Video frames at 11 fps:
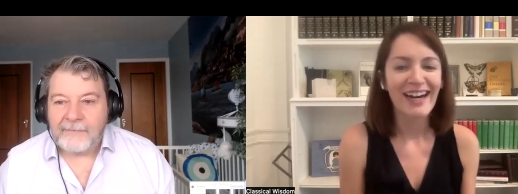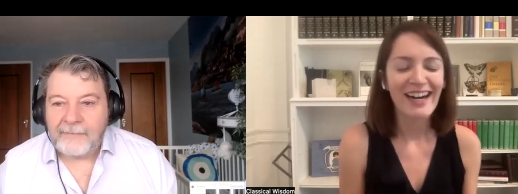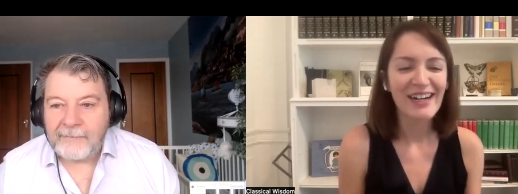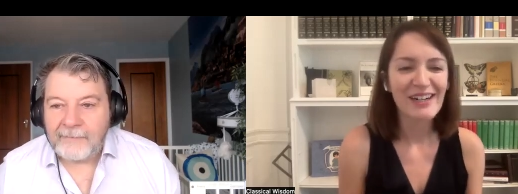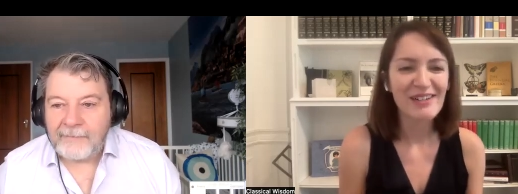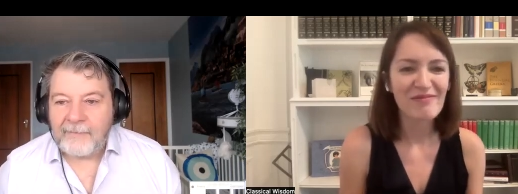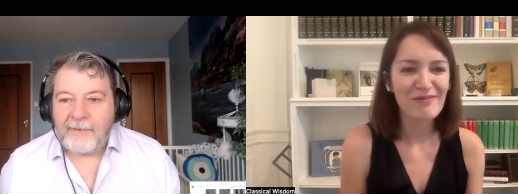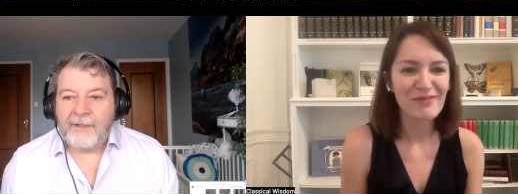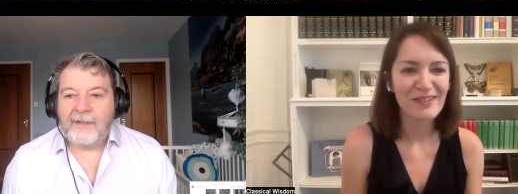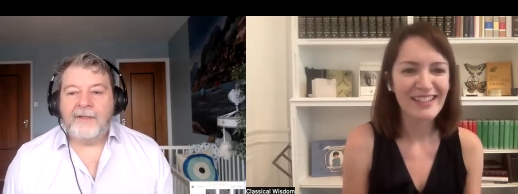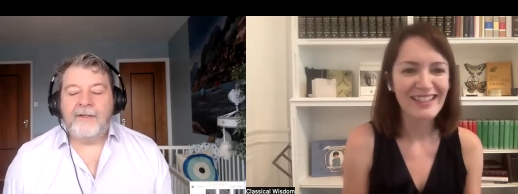
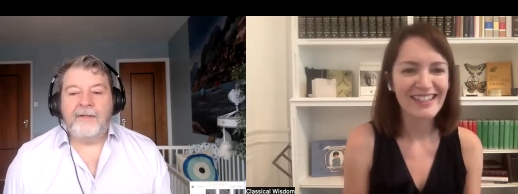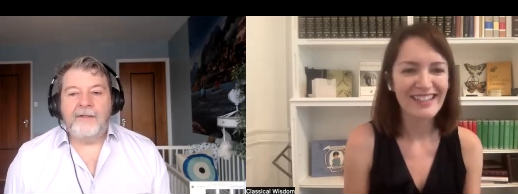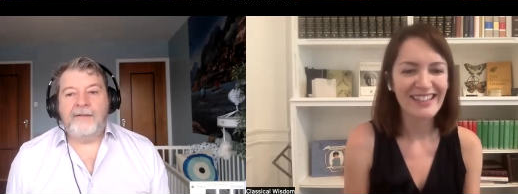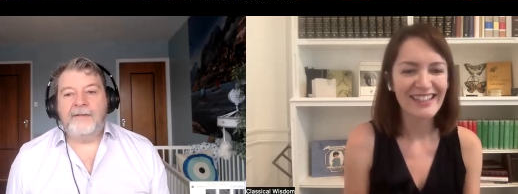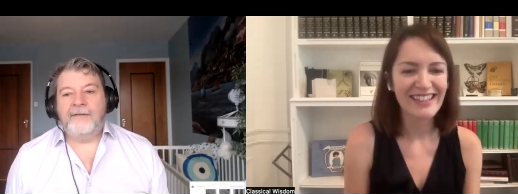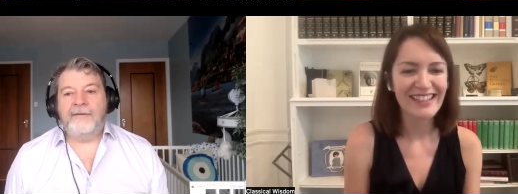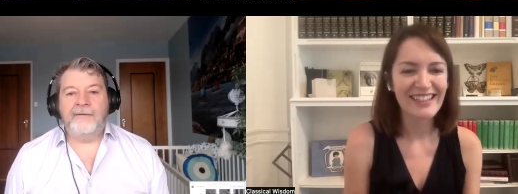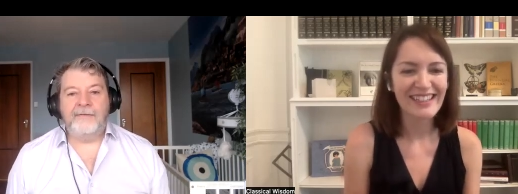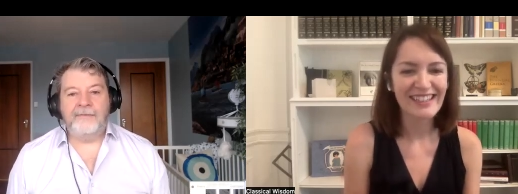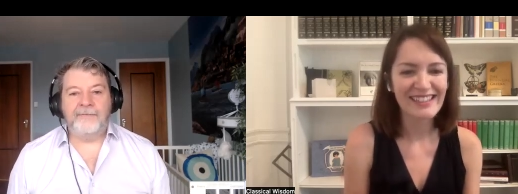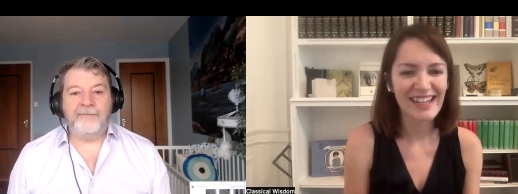Speaker 1: Um,
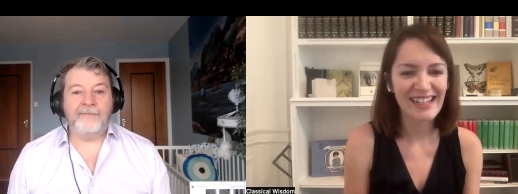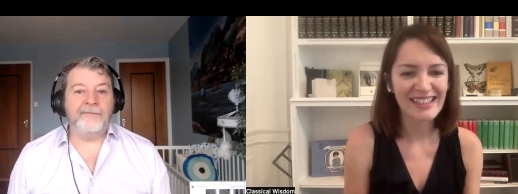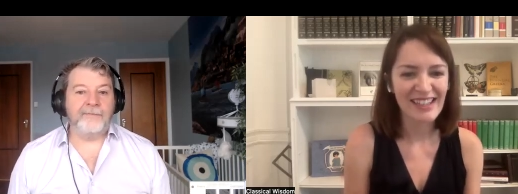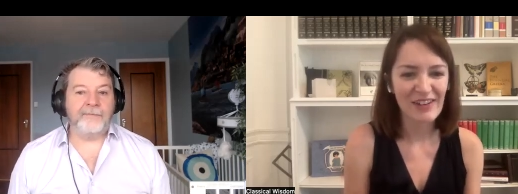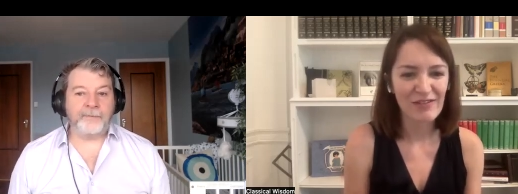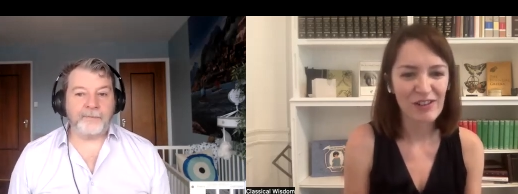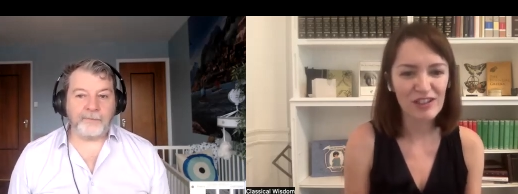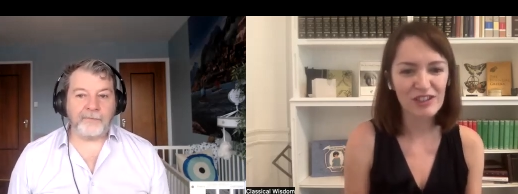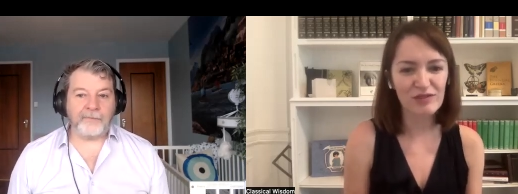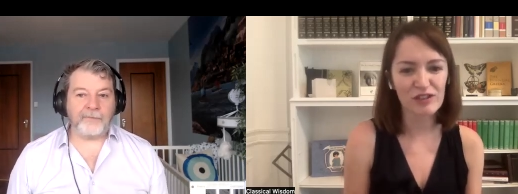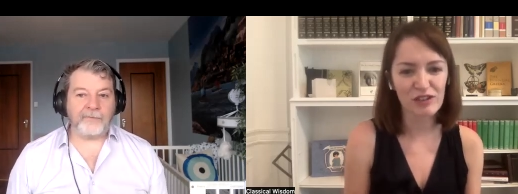he says,
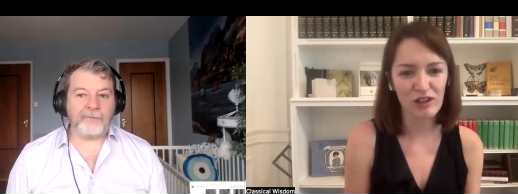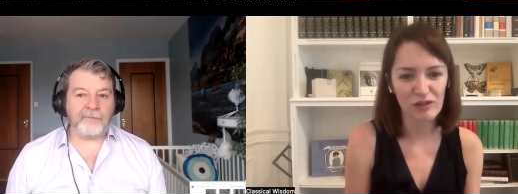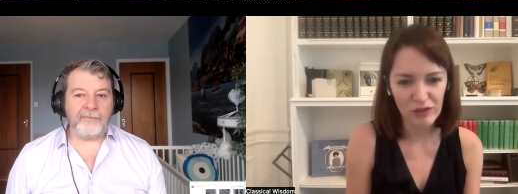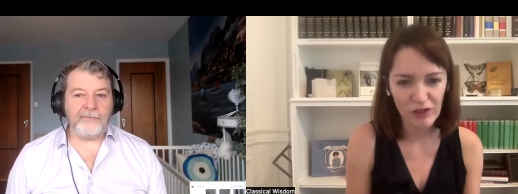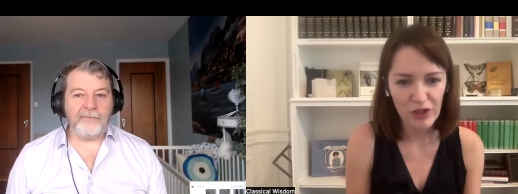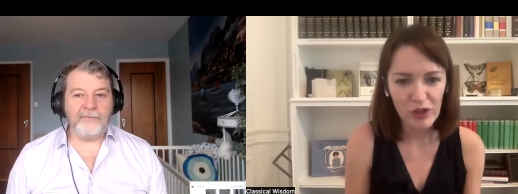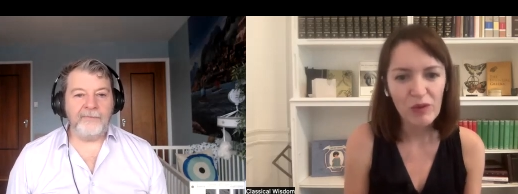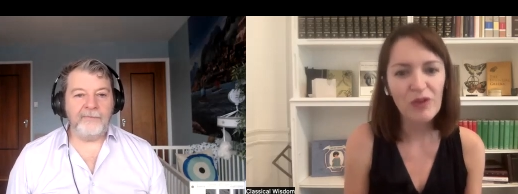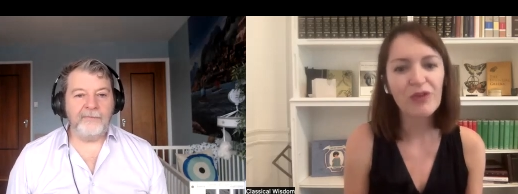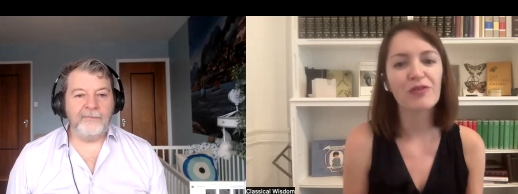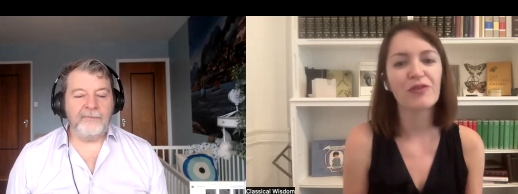Philosopher Donald,
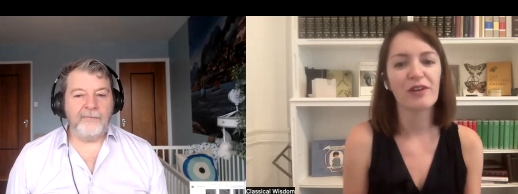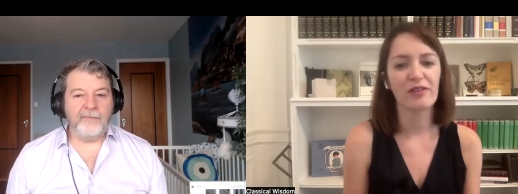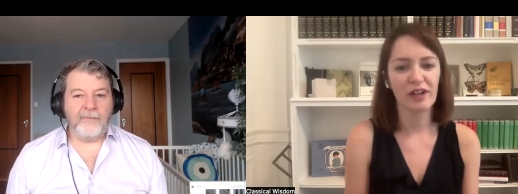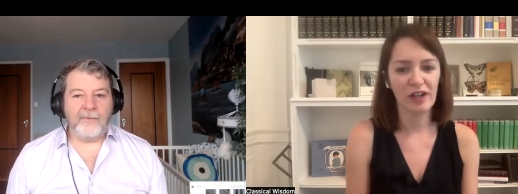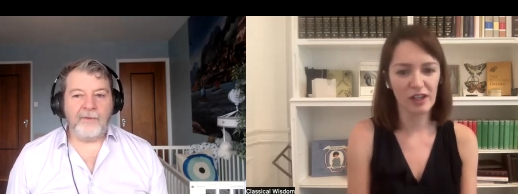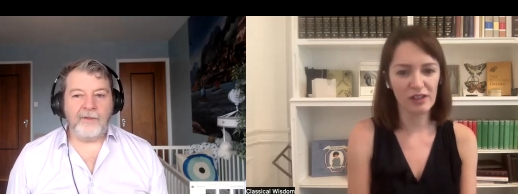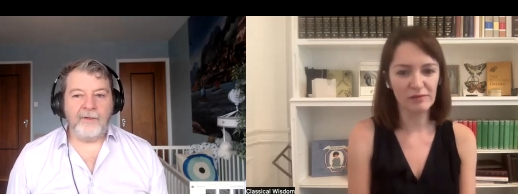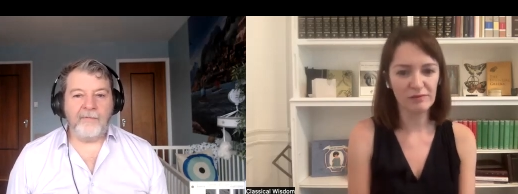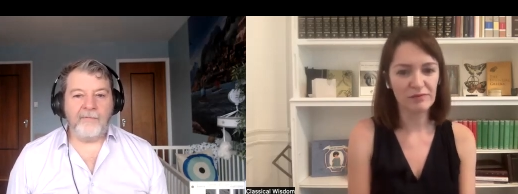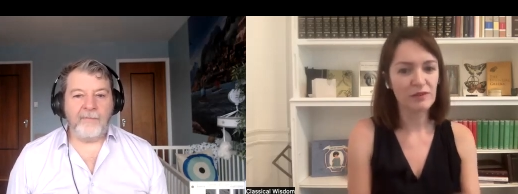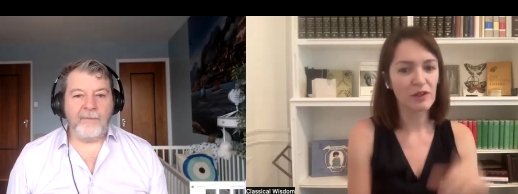what's your favorite color?
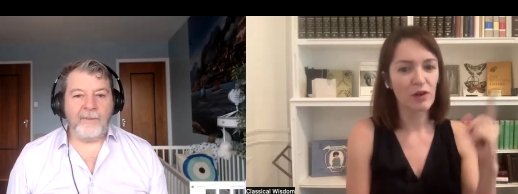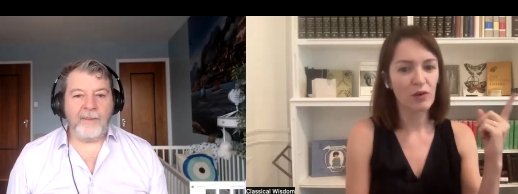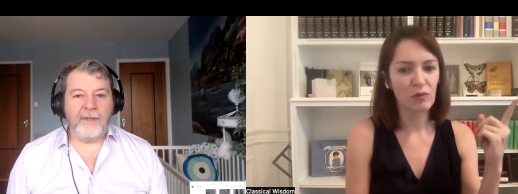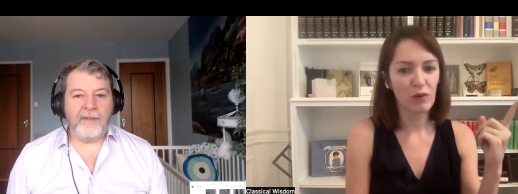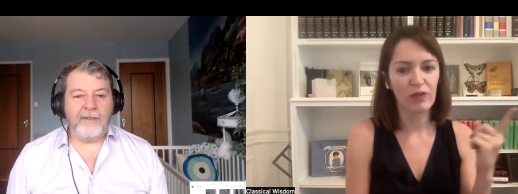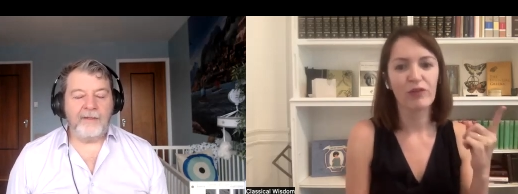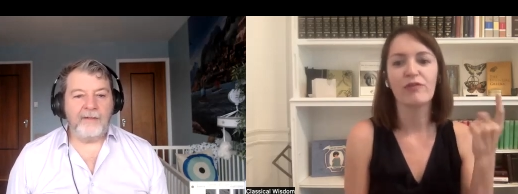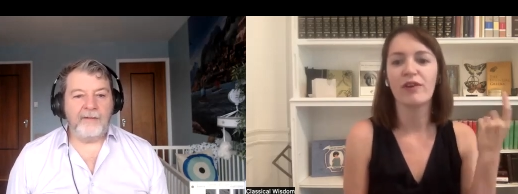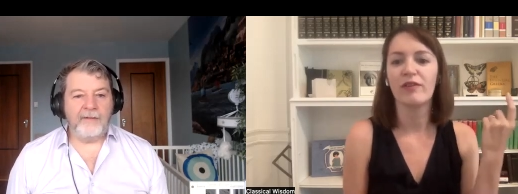What's your